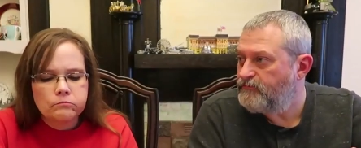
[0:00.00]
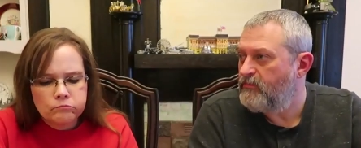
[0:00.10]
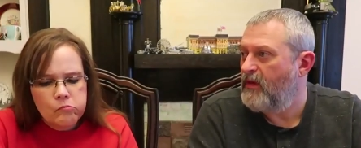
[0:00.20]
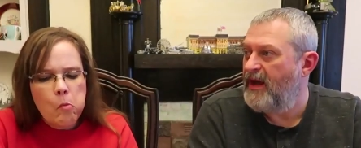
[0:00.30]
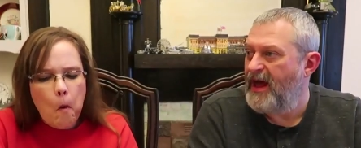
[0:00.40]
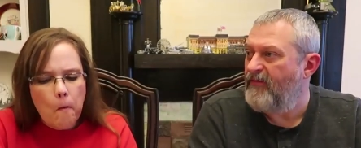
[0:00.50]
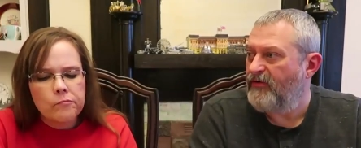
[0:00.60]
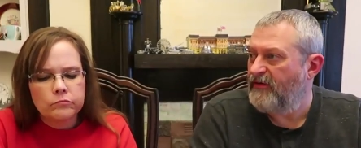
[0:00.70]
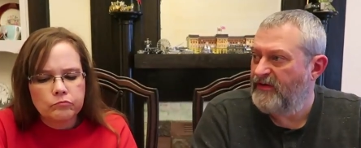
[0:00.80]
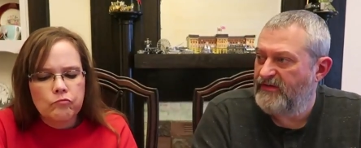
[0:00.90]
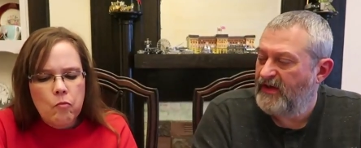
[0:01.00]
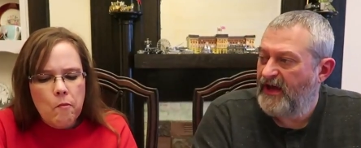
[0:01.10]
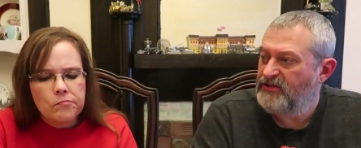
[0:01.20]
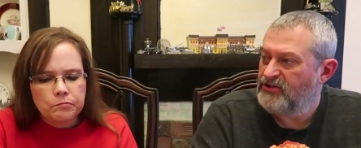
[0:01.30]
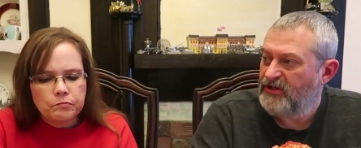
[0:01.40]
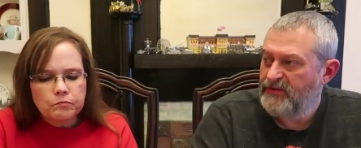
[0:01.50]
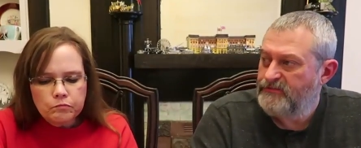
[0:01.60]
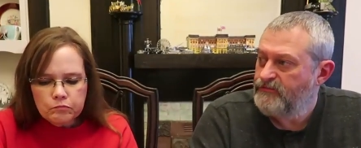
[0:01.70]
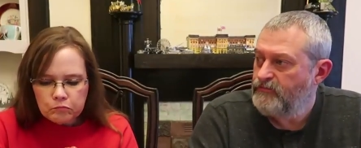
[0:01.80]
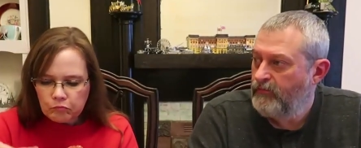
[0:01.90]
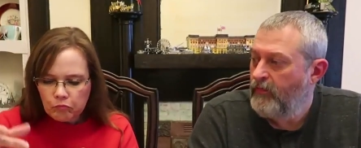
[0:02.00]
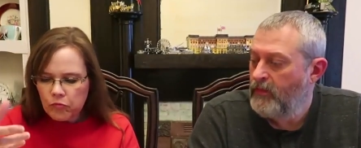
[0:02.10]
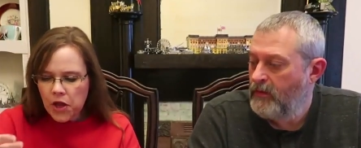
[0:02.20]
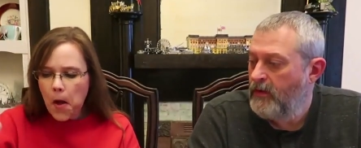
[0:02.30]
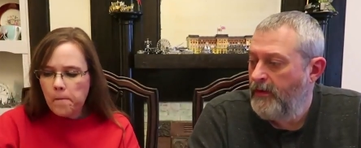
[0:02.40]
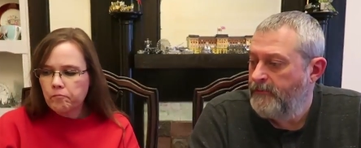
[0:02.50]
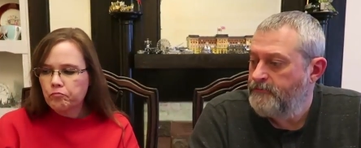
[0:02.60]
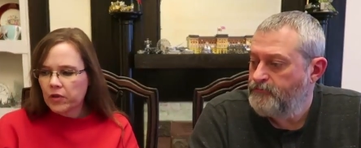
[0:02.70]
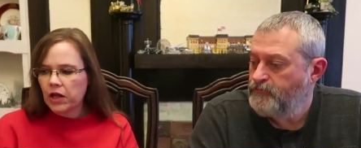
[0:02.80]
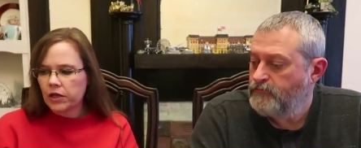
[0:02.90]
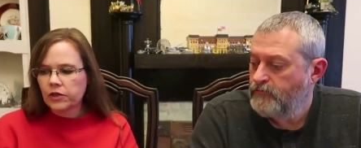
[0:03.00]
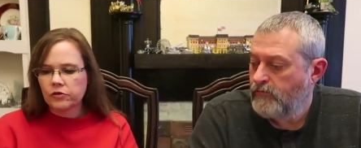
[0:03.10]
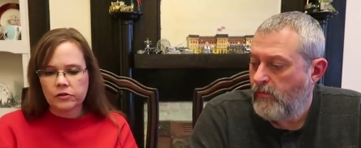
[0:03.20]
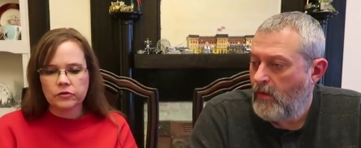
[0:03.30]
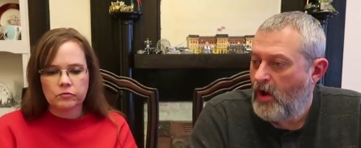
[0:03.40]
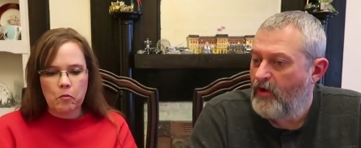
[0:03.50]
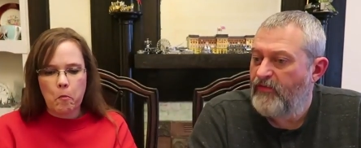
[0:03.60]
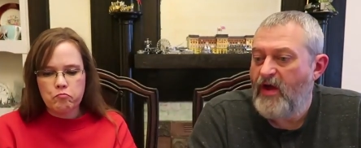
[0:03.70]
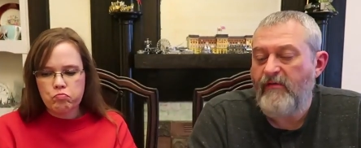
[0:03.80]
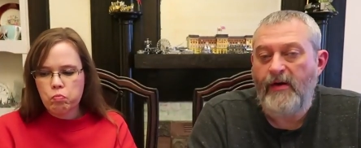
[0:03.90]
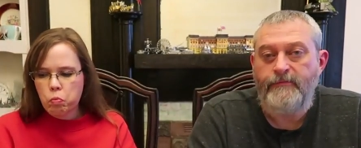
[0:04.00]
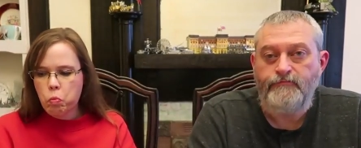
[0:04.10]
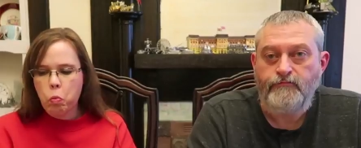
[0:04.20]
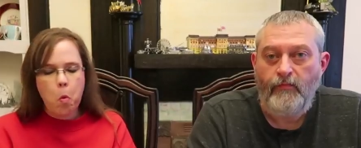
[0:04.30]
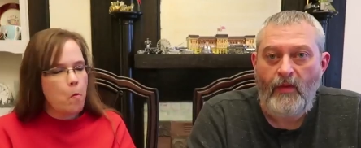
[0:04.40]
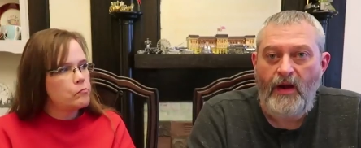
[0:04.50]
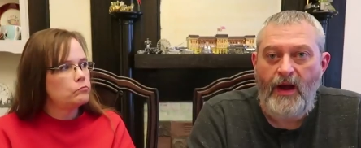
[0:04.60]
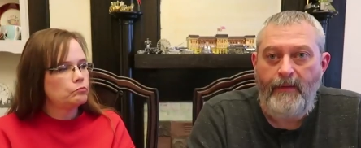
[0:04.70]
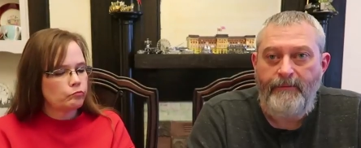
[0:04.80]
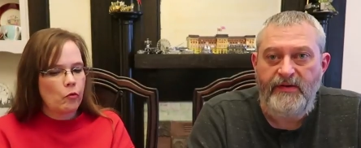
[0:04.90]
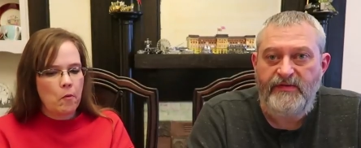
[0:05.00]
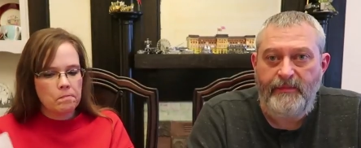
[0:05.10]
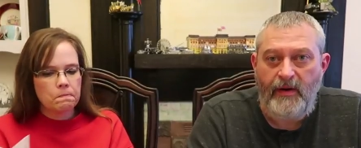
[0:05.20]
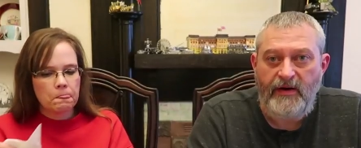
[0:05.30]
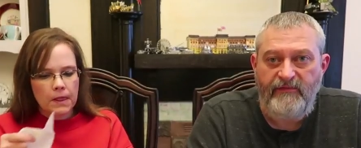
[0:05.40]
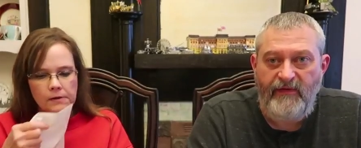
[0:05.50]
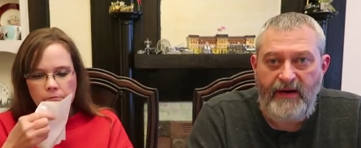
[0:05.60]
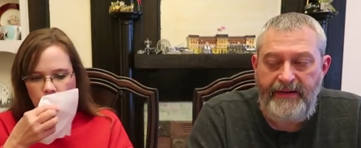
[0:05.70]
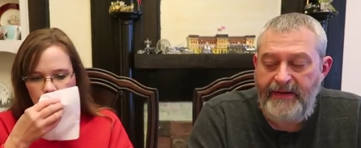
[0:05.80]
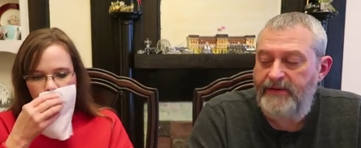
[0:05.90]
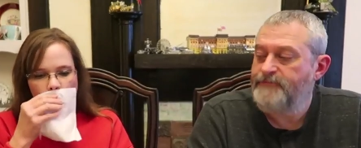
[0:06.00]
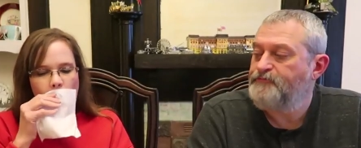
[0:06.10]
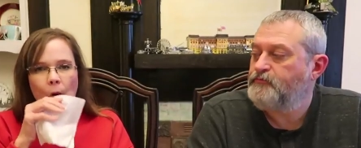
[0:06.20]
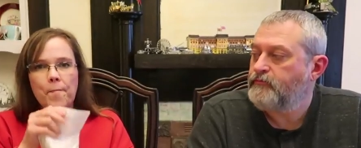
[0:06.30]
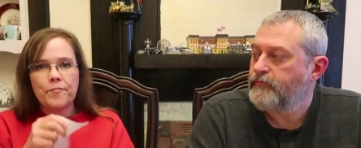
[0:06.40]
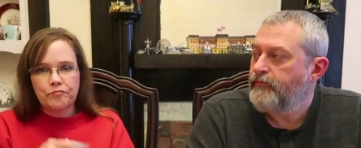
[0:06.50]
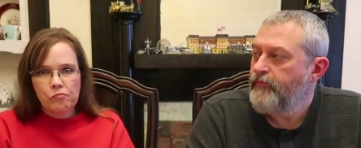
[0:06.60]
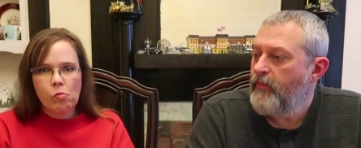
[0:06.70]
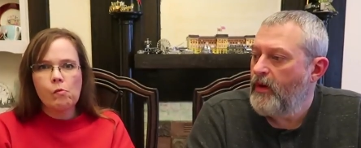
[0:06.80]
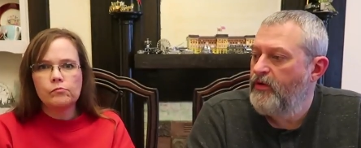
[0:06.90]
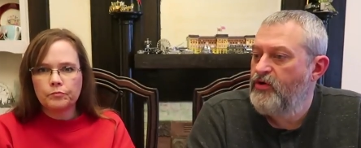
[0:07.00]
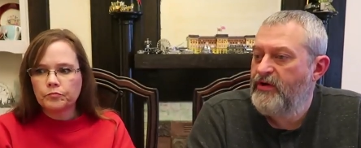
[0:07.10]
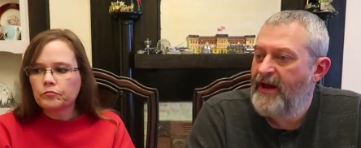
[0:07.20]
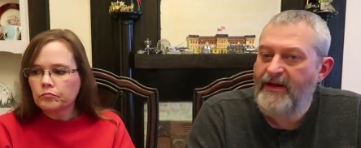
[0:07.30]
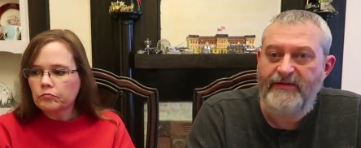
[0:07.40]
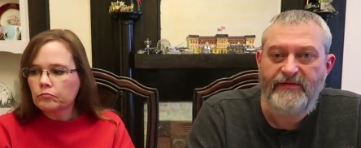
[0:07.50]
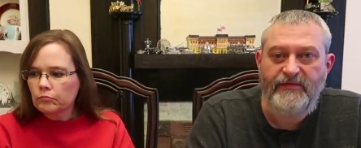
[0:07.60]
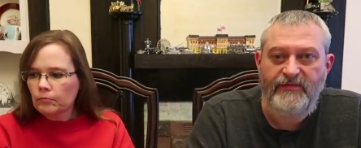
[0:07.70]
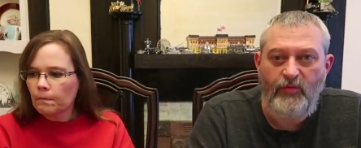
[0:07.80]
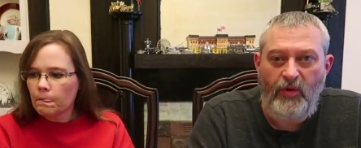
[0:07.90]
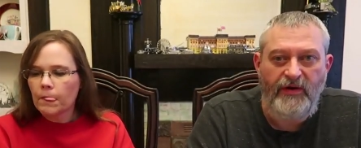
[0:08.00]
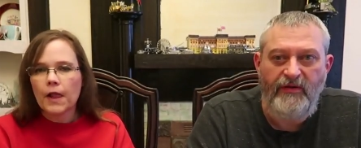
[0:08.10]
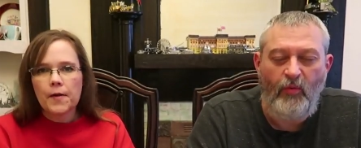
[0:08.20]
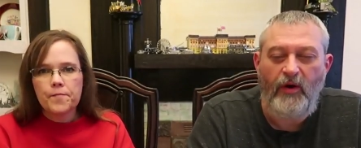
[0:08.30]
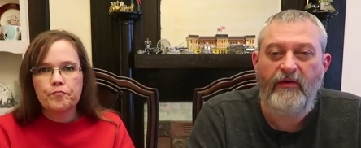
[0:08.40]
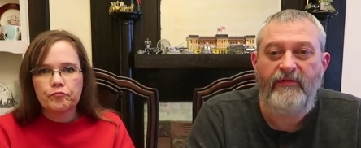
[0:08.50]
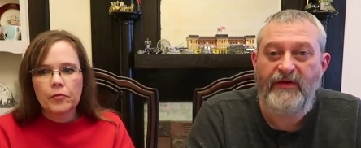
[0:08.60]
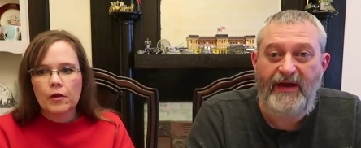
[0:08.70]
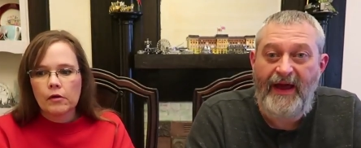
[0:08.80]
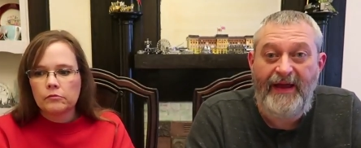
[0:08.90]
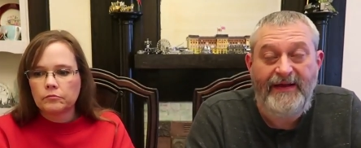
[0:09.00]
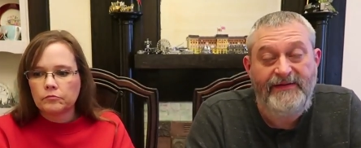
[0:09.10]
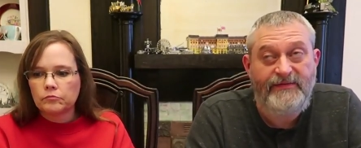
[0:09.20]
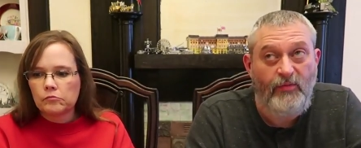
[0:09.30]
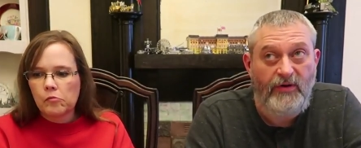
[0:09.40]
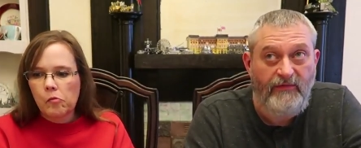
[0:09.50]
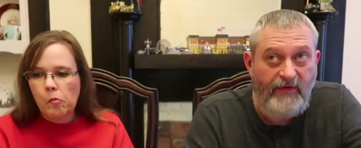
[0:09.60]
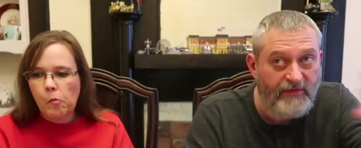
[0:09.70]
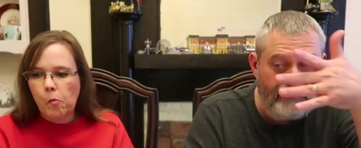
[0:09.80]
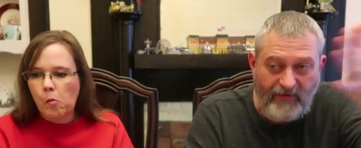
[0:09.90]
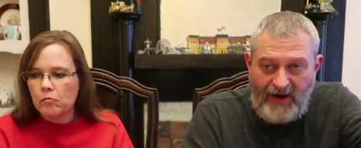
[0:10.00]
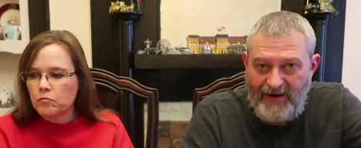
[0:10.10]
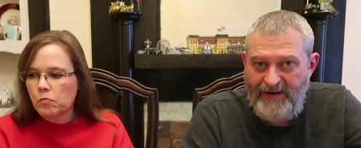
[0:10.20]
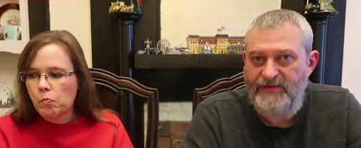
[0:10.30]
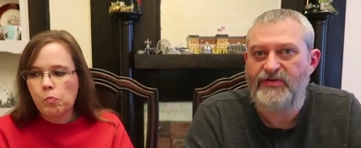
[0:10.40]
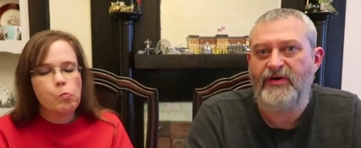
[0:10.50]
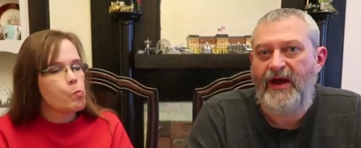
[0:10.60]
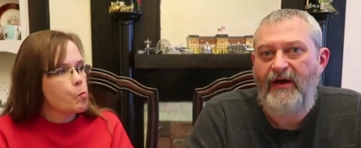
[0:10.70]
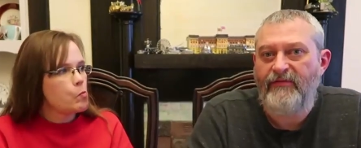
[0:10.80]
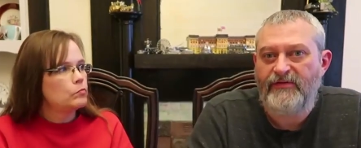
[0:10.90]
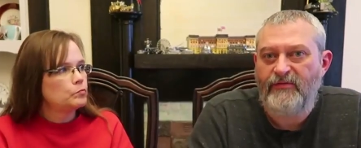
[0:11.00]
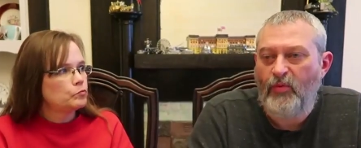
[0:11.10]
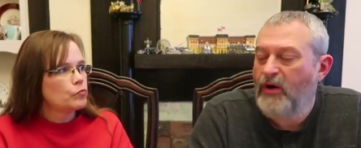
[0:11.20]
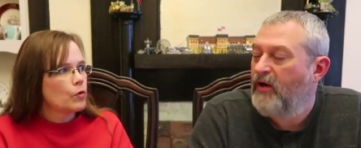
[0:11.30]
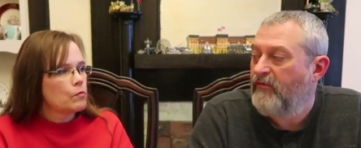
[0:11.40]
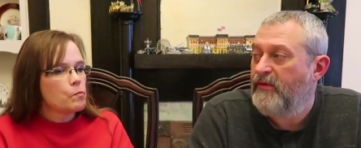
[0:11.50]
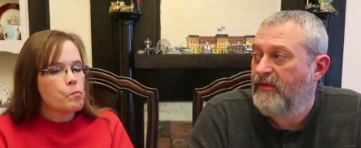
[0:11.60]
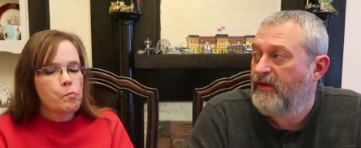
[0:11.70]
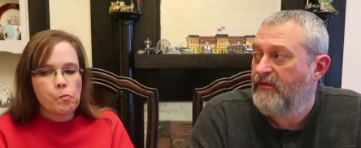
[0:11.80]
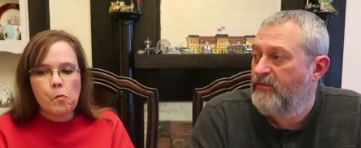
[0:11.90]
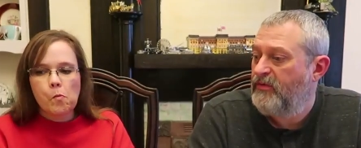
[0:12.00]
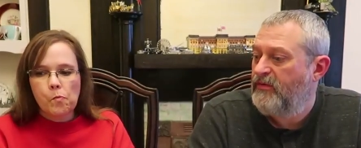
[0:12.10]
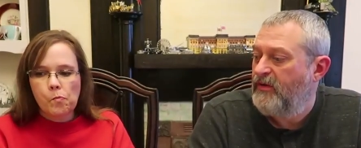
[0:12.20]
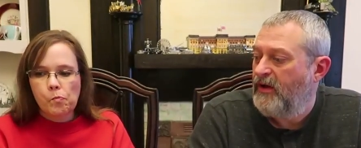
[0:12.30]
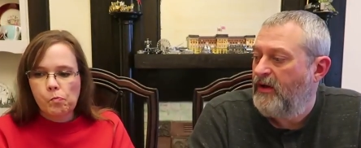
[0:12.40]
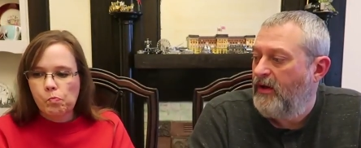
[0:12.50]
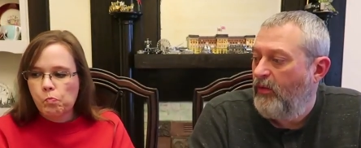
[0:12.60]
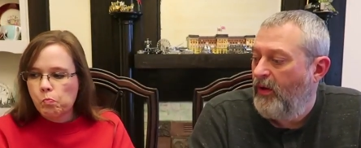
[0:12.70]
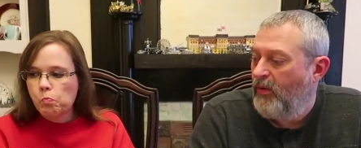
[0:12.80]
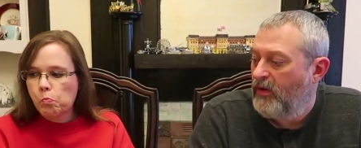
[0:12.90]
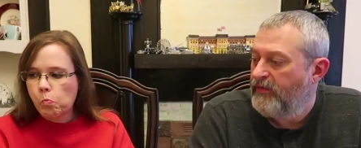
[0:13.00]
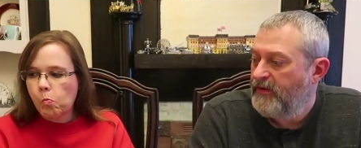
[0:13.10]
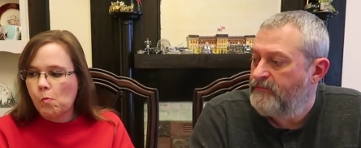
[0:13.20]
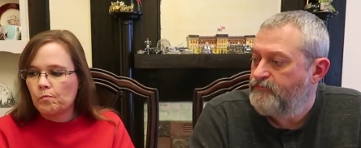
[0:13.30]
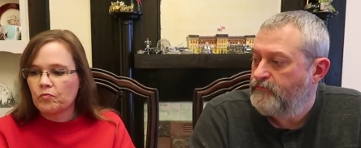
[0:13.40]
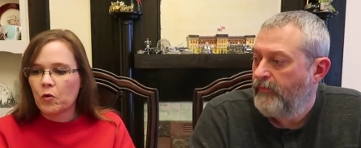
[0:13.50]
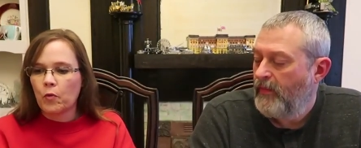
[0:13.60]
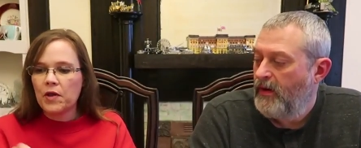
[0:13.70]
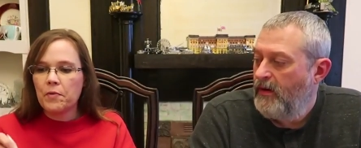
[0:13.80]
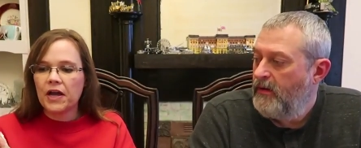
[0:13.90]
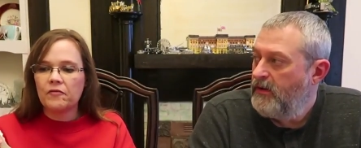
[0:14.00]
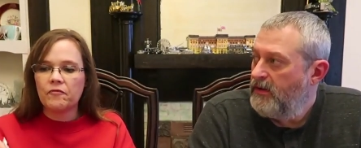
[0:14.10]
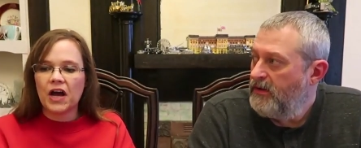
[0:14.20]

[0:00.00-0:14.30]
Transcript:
Speaker 1: mm-hmm. and have one of these occasionally. Yeah, I like this. So if you have a, uh, pizza party Friday night, mm-hmm. you could add this one one of the days, one of those Fridays. You could have this in one of them. I think it'd be well worth it
Speaker 2: and we paid